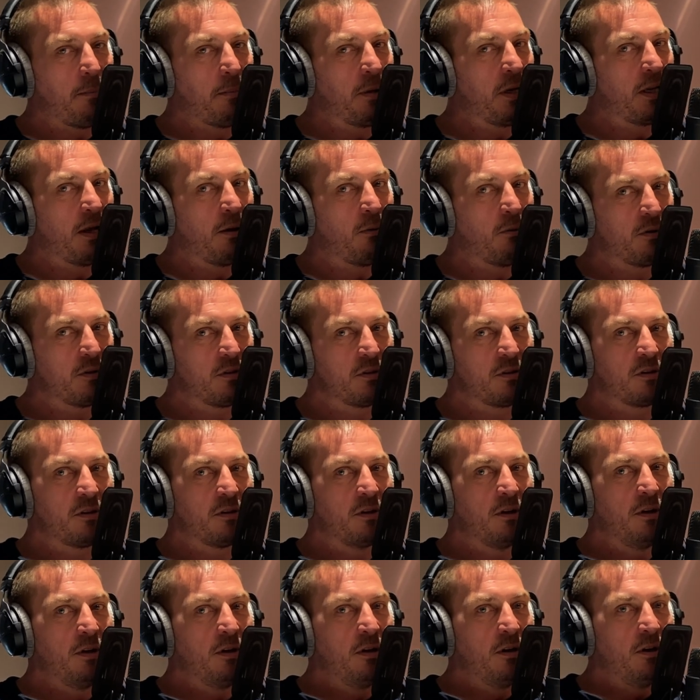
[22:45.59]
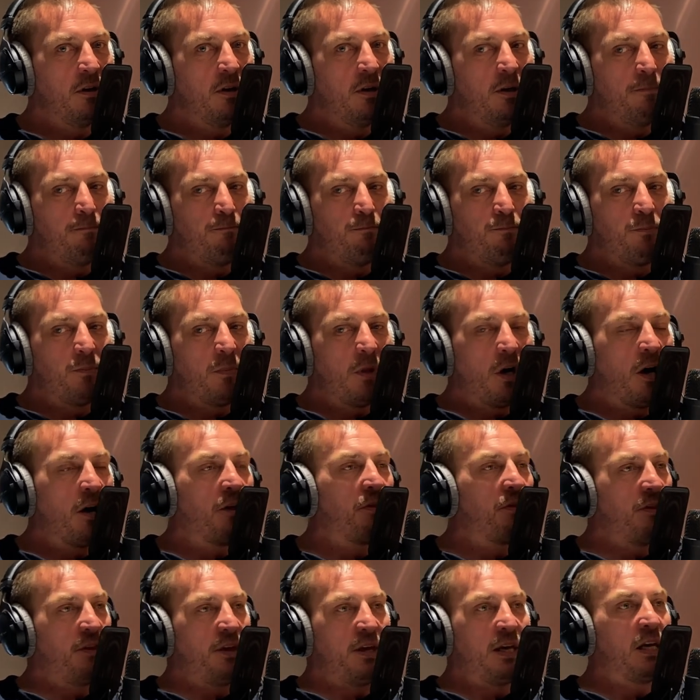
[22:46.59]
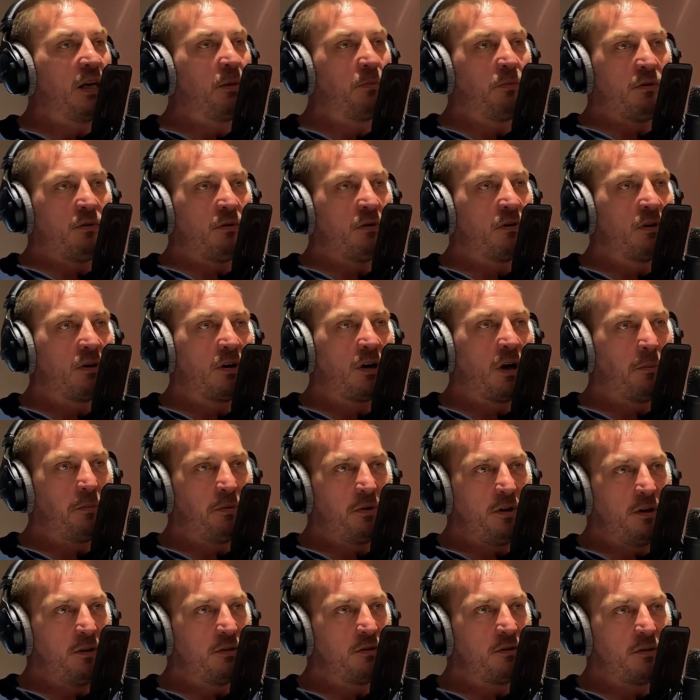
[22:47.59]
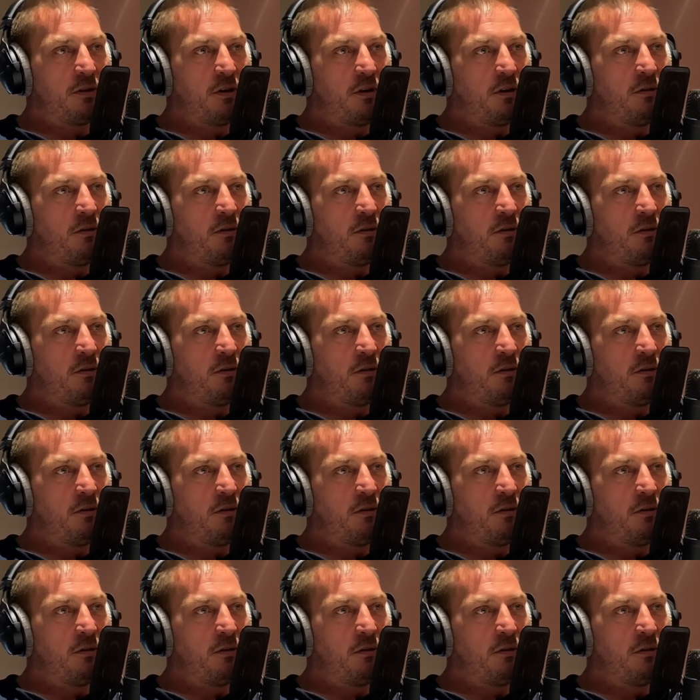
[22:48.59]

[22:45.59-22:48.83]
I mean, that was unthinkable a couple of years ago.